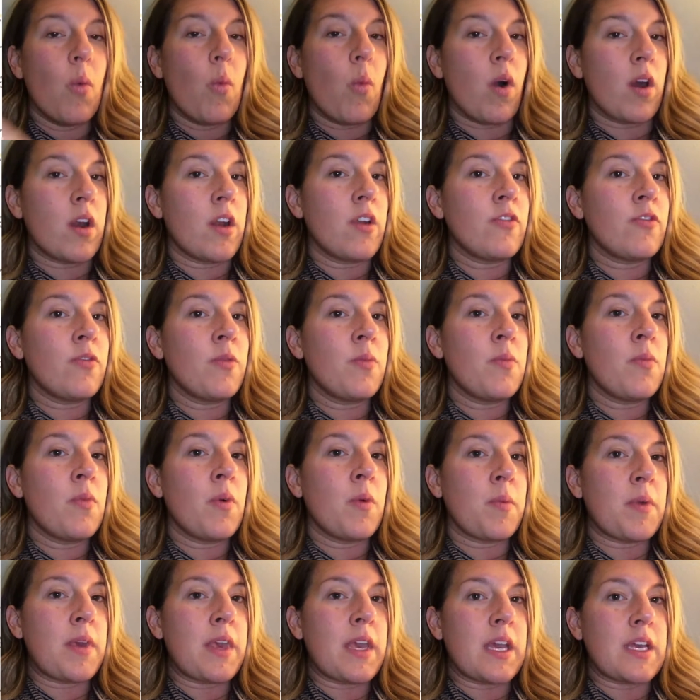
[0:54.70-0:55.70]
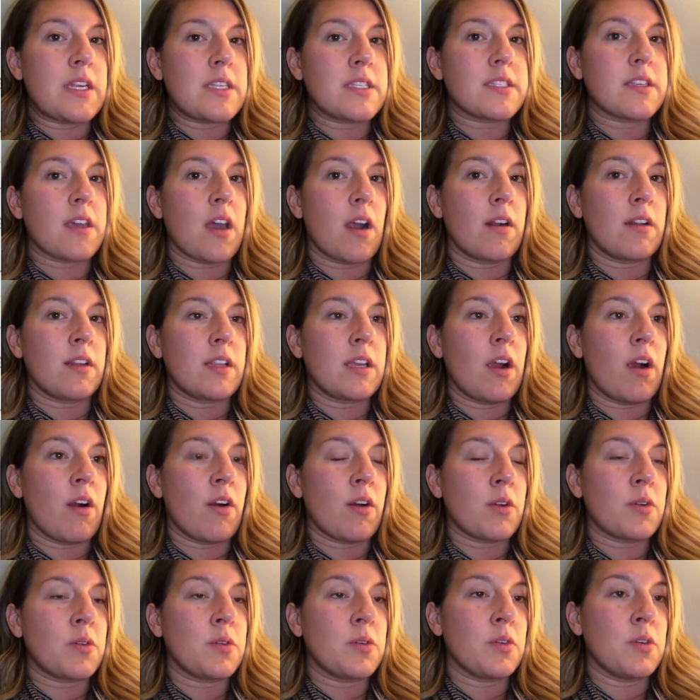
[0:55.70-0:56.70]
One of them will be a scholarly
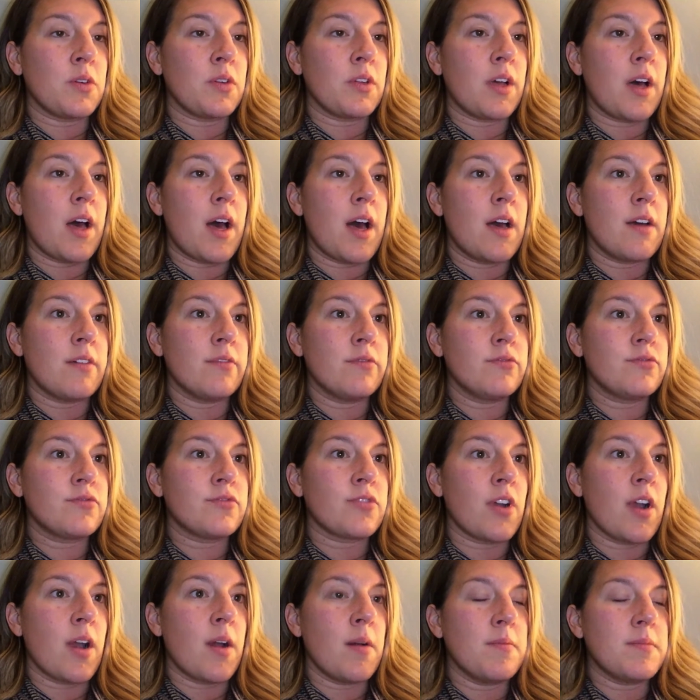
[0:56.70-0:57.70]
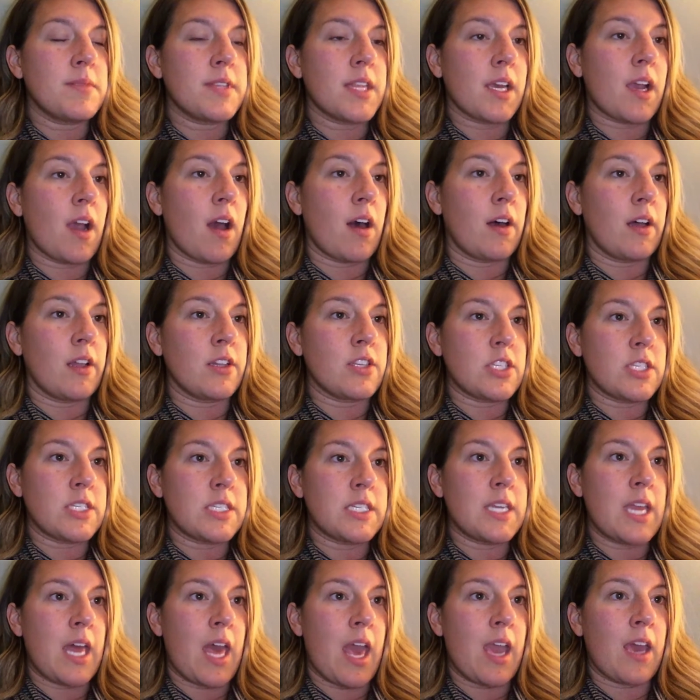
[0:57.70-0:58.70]
article from Psychology
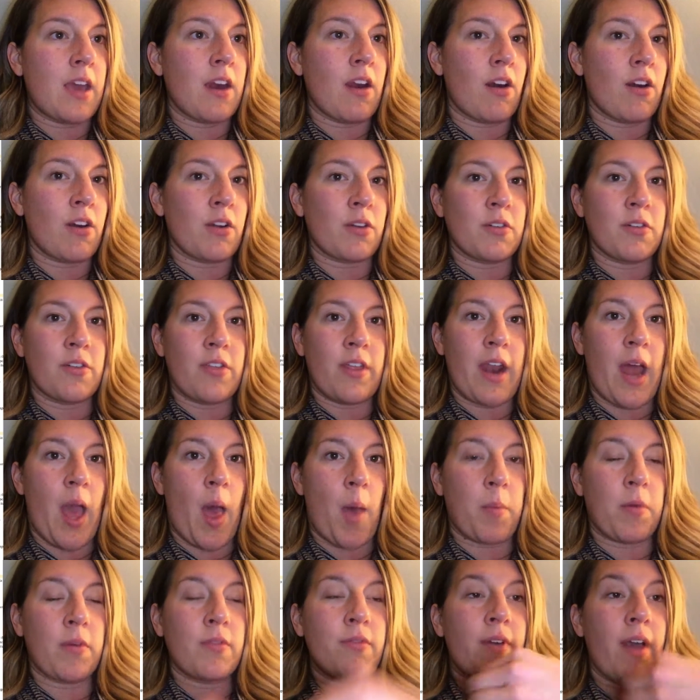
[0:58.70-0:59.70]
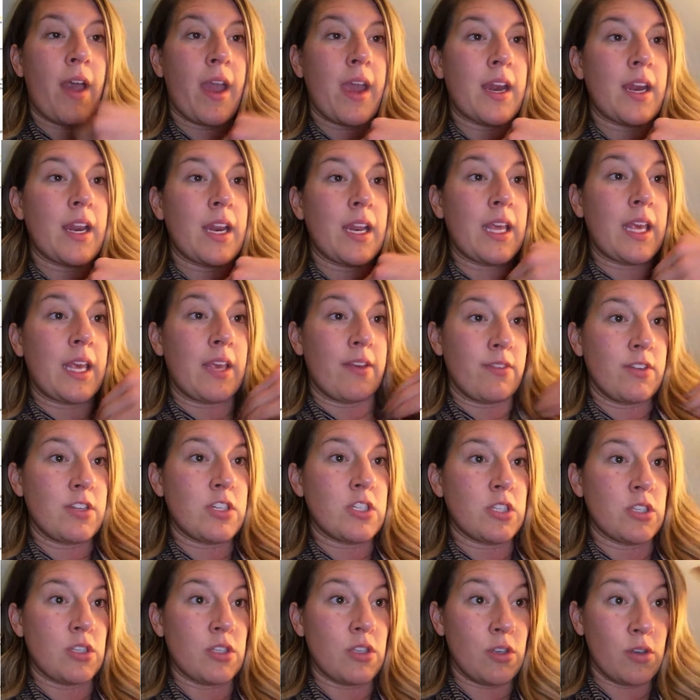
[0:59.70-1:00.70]
Today, an article that I'll provide and give
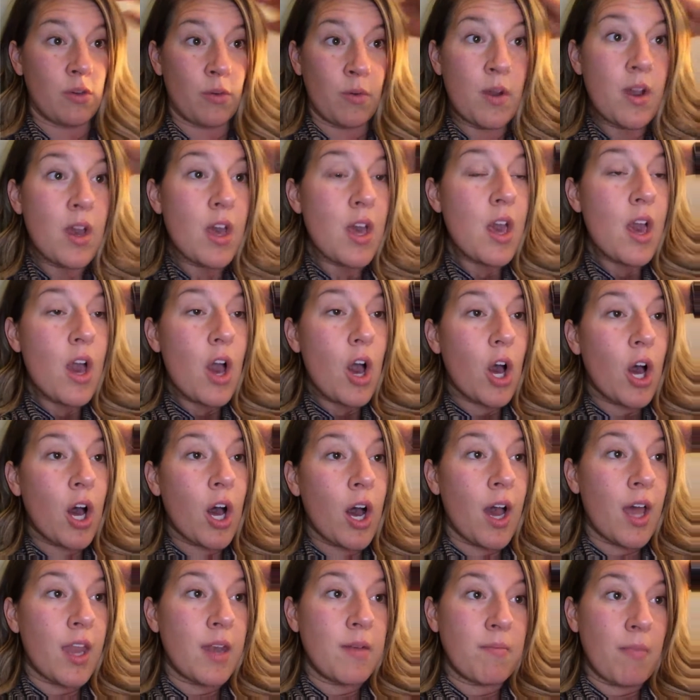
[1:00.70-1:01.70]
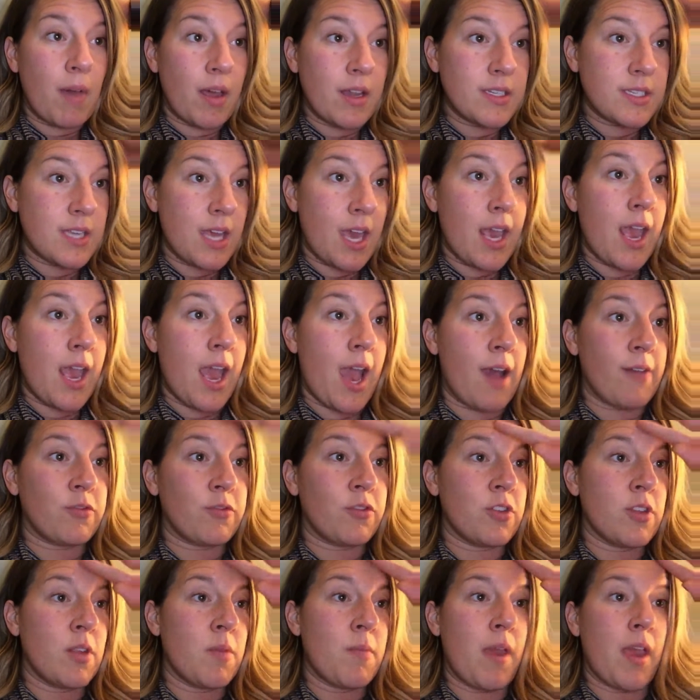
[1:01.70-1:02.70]
it to you on Monday
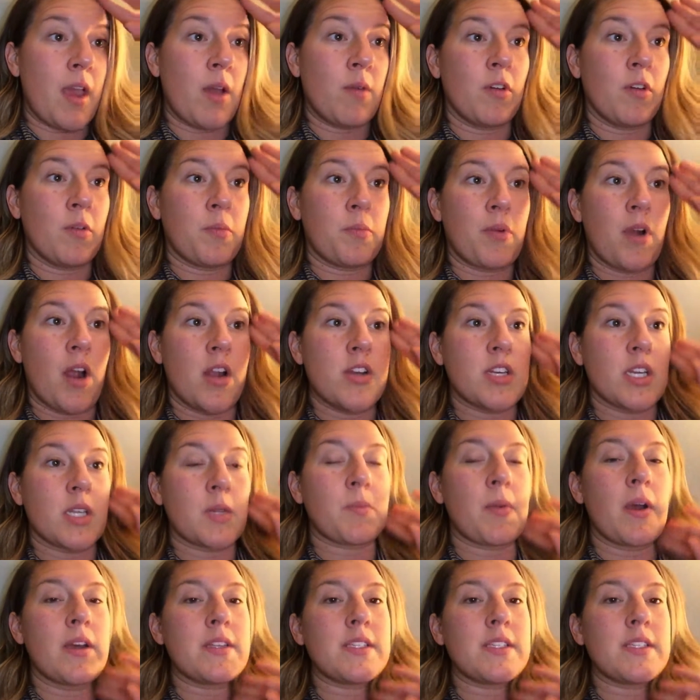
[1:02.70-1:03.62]
after the Beowulf Project